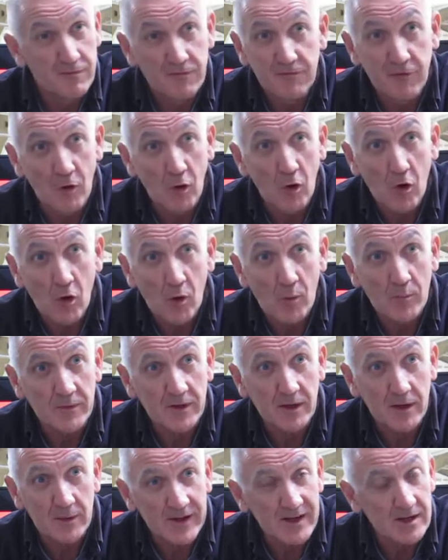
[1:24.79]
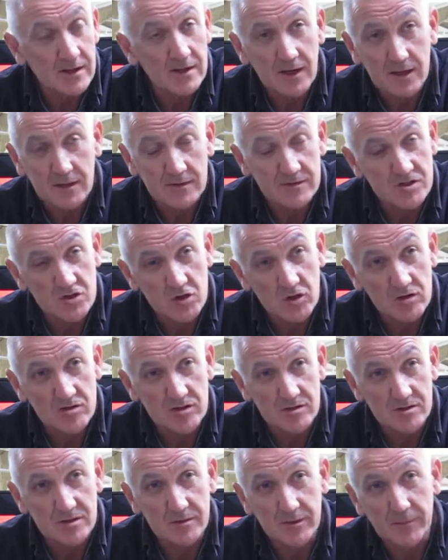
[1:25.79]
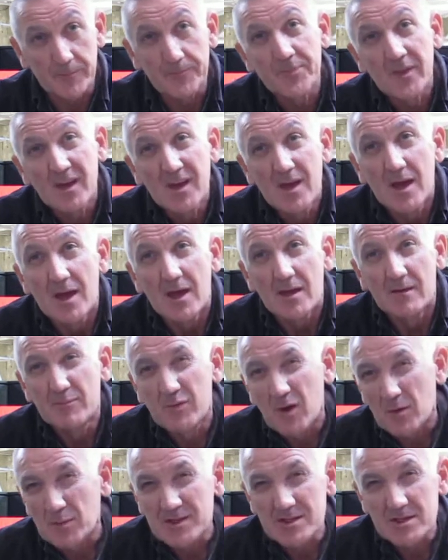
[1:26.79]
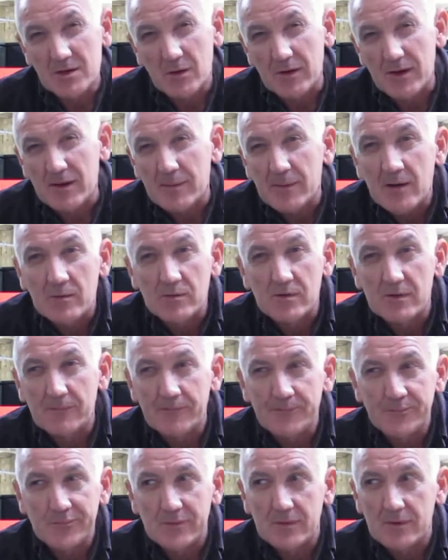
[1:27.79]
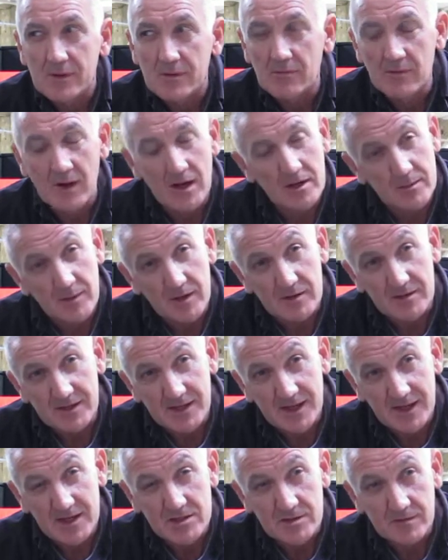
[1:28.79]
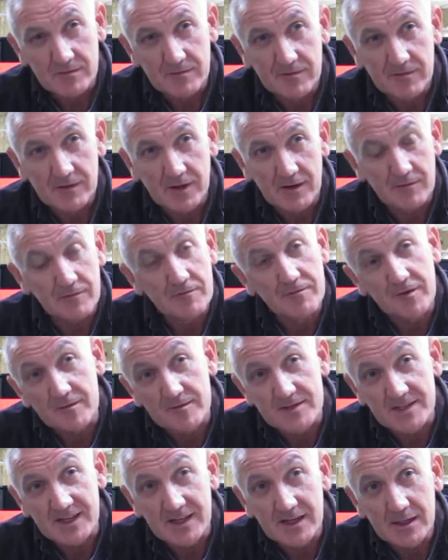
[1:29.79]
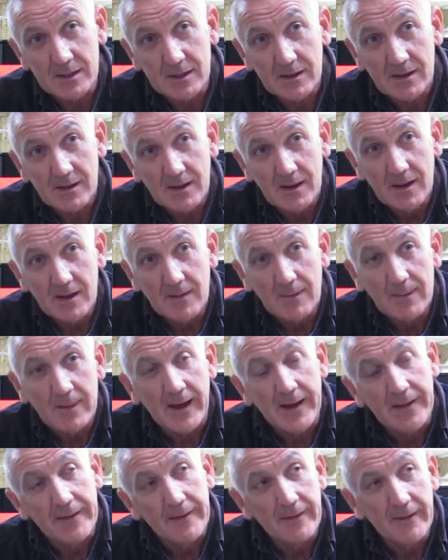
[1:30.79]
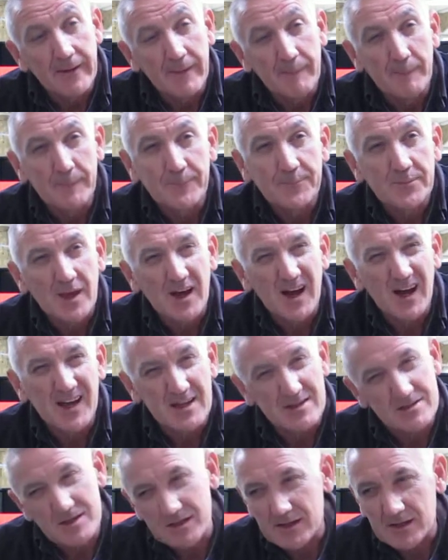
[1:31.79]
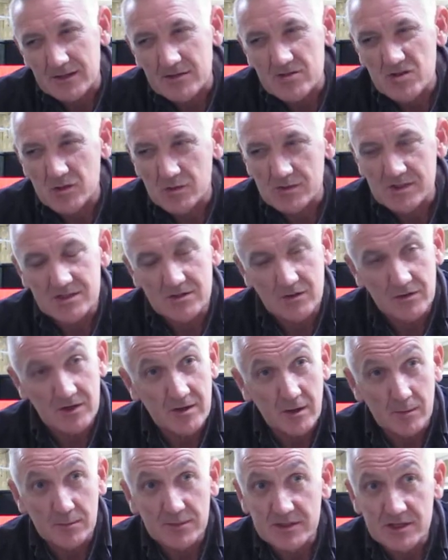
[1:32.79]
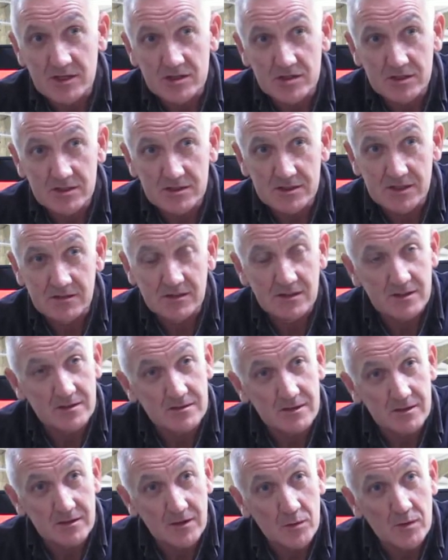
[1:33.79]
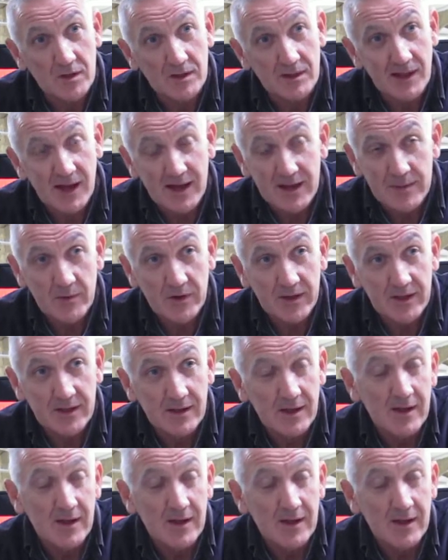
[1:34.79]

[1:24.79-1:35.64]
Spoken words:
form, you know, any kind of structure to them, probably talking about around about the age of 15, and I entered like short story competitions at the local library.